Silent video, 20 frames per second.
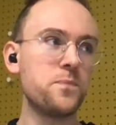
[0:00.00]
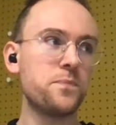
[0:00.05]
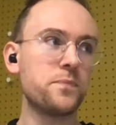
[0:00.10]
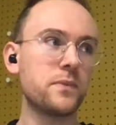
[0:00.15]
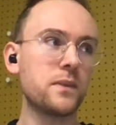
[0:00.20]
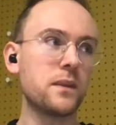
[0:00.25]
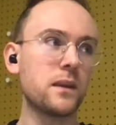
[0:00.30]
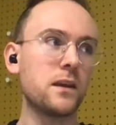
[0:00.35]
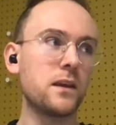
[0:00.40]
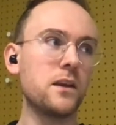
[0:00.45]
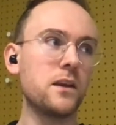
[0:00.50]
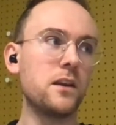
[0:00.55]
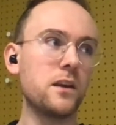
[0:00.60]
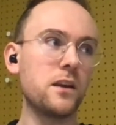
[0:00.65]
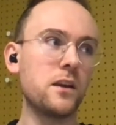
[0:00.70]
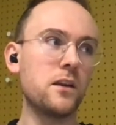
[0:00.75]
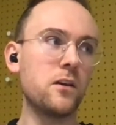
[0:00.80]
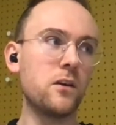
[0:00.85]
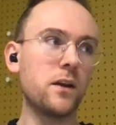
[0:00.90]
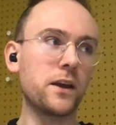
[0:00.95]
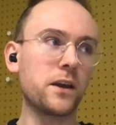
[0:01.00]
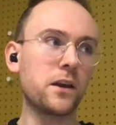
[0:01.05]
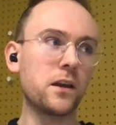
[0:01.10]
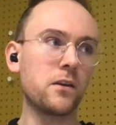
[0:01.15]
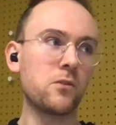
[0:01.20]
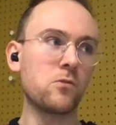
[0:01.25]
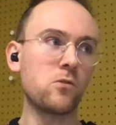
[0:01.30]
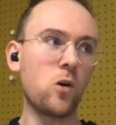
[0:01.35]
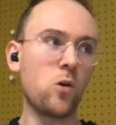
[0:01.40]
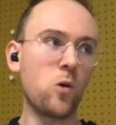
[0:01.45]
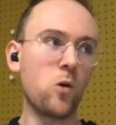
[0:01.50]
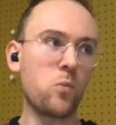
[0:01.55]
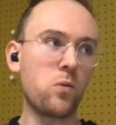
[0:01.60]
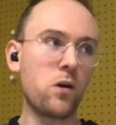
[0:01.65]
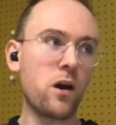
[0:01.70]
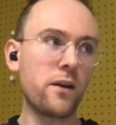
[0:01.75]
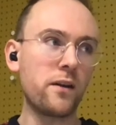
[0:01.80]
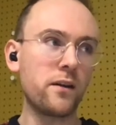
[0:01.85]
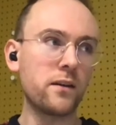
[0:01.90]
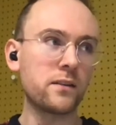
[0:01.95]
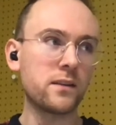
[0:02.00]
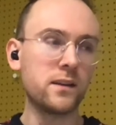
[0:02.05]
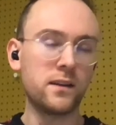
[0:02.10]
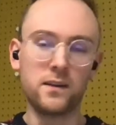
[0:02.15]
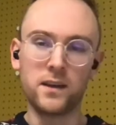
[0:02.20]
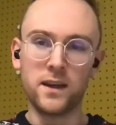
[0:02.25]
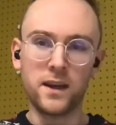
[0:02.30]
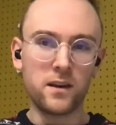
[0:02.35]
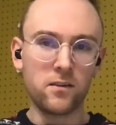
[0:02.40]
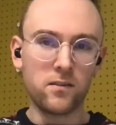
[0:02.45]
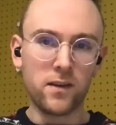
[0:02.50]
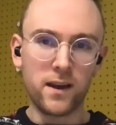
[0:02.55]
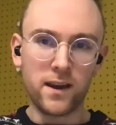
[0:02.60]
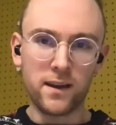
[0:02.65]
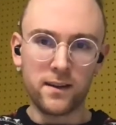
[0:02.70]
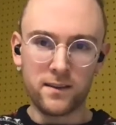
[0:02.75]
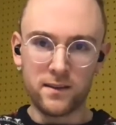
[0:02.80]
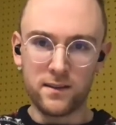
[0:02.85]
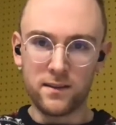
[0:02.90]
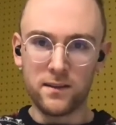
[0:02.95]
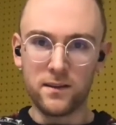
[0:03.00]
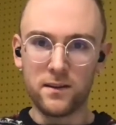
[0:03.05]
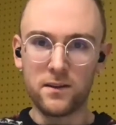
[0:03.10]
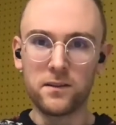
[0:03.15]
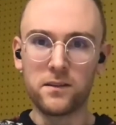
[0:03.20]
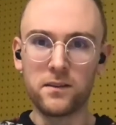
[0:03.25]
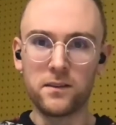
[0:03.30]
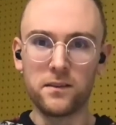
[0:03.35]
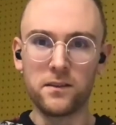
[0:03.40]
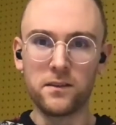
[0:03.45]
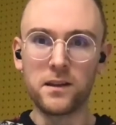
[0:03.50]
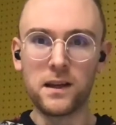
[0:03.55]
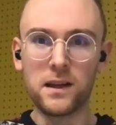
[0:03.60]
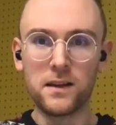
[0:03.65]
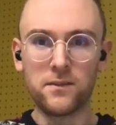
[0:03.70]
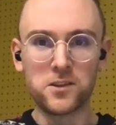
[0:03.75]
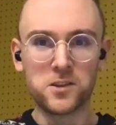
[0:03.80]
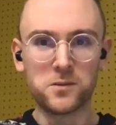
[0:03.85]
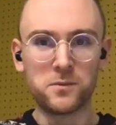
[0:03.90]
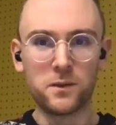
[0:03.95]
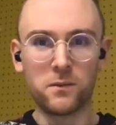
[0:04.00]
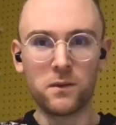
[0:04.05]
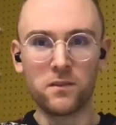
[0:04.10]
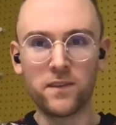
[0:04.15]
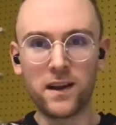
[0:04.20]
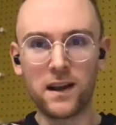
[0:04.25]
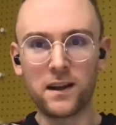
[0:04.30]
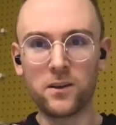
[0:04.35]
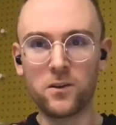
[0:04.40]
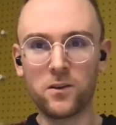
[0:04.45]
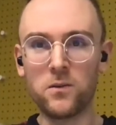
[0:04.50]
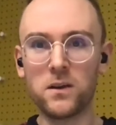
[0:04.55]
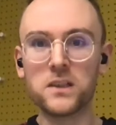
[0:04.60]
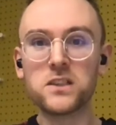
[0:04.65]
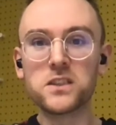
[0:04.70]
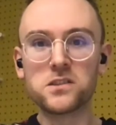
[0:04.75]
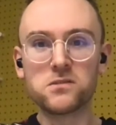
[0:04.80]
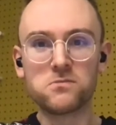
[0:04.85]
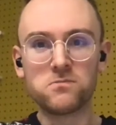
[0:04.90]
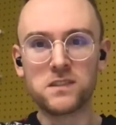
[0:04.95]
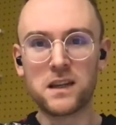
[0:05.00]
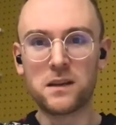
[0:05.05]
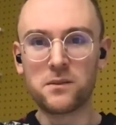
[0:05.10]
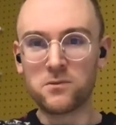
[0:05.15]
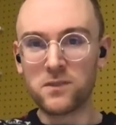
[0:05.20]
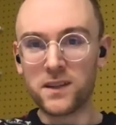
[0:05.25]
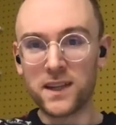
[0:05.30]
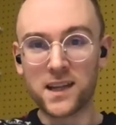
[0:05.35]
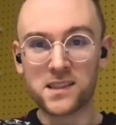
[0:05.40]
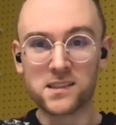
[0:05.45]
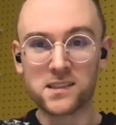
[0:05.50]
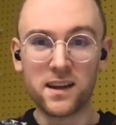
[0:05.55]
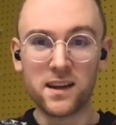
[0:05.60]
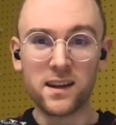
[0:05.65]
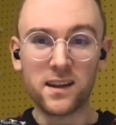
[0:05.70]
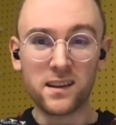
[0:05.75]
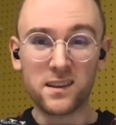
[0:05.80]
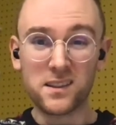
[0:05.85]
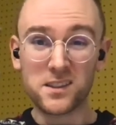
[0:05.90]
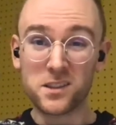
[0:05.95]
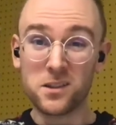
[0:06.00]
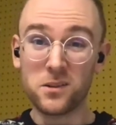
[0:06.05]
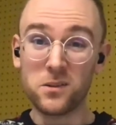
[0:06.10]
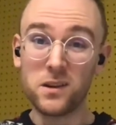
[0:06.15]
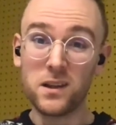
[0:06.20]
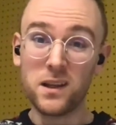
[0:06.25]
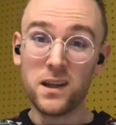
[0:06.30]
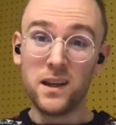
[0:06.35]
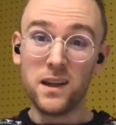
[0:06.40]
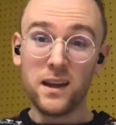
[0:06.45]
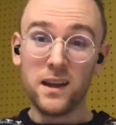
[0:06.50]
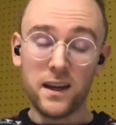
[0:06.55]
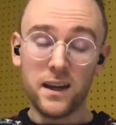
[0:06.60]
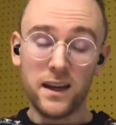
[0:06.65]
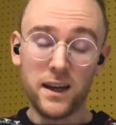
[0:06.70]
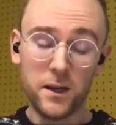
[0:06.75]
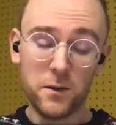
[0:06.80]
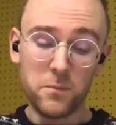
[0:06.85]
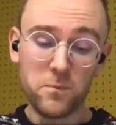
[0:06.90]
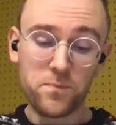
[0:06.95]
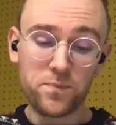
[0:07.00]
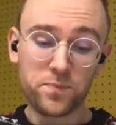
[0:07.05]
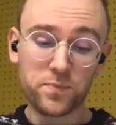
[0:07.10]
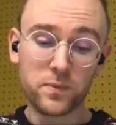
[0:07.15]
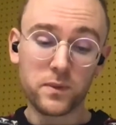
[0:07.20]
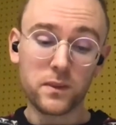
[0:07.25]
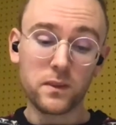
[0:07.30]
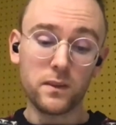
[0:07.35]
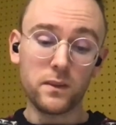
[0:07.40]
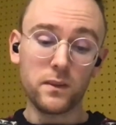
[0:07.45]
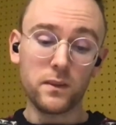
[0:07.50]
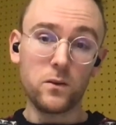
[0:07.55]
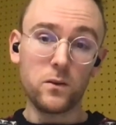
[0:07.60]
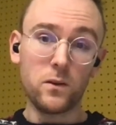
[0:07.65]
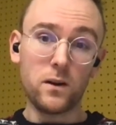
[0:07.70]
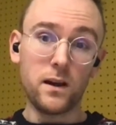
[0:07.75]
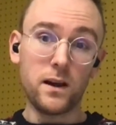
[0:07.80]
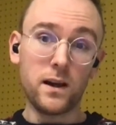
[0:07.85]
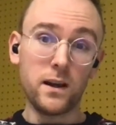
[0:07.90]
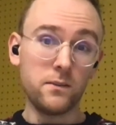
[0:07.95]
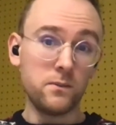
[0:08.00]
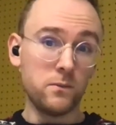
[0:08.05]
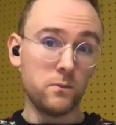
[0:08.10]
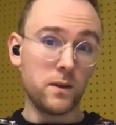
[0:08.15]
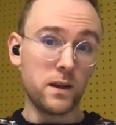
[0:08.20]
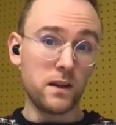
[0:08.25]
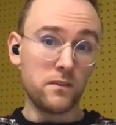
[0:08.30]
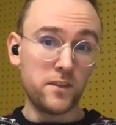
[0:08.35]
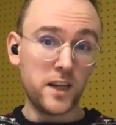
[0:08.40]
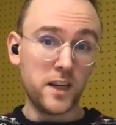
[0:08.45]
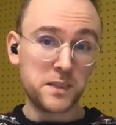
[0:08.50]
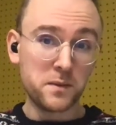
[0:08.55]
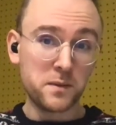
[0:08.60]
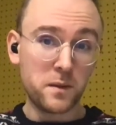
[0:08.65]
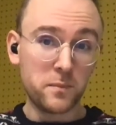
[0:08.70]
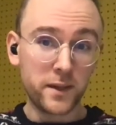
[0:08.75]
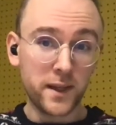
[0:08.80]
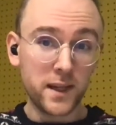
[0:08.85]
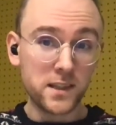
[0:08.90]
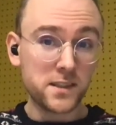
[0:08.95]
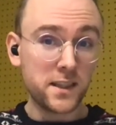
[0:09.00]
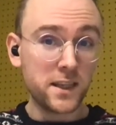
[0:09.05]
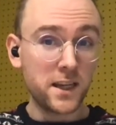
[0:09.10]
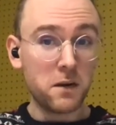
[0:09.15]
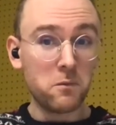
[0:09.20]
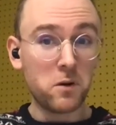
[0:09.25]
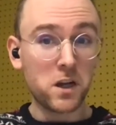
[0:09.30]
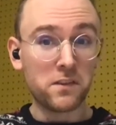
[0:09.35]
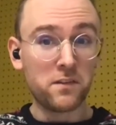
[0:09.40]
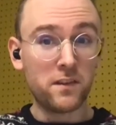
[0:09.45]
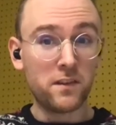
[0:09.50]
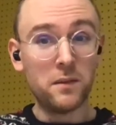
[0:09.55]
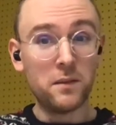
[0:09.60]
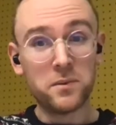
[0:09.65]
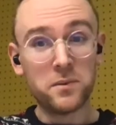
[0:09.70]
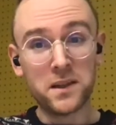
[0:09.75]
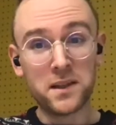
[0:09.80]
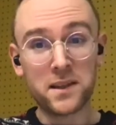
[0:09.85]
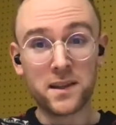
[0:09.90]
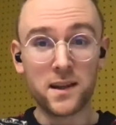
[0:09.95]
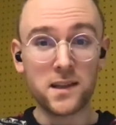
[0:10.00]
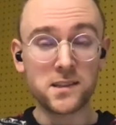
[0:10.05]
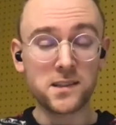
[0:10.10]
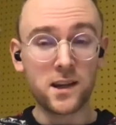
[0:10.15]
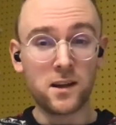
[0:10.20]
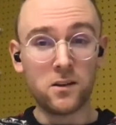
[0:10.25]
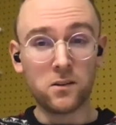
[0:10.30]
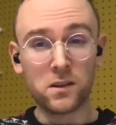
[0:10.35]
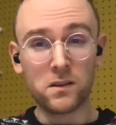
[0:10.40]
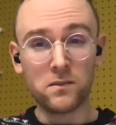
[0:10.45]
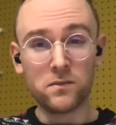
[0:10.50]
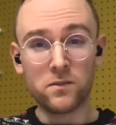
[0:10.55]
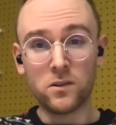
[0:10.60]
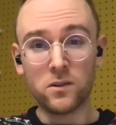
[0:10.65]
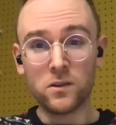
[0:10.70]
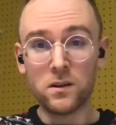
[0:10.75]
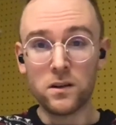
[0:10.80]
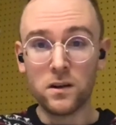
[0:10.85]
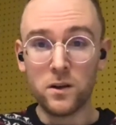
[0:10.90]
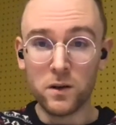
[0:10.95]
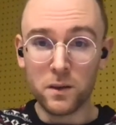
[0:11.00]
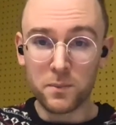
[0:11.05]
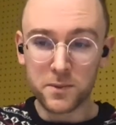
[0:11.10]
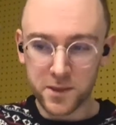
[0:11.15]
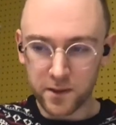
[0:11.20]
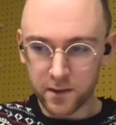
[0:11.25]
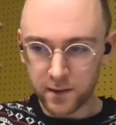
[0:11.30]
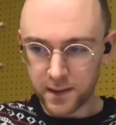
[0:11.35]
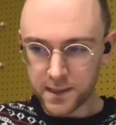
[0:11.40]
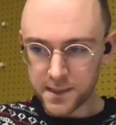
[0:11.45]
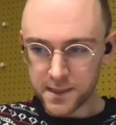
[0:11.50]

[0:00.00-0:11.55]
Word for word: you, you know like grow a product and to iterate and deliver something with value it just sounds really exciting so um i when i finished my phd i worked for a little bit and then i started looking for new opportunities